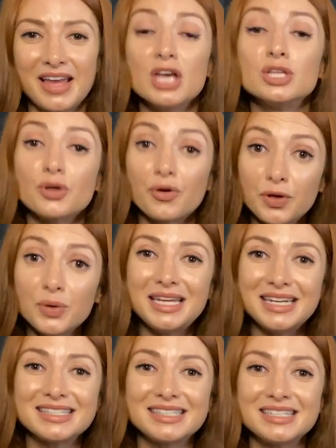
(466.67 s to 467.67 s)
So if you need
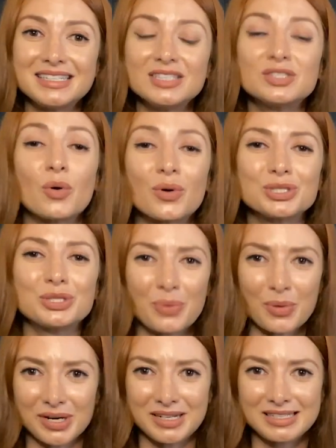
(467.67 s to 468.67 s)
assistance or
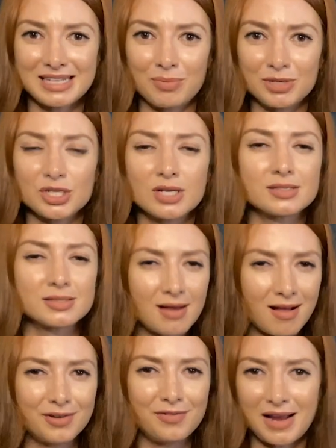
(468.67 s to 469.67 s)
support establishing a
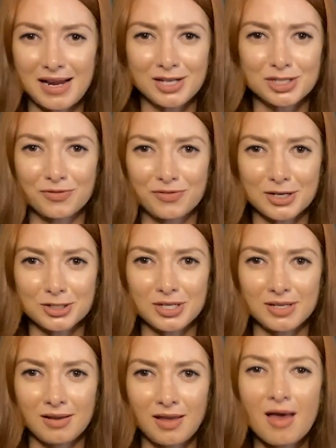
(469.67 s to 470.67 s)
solid financial function,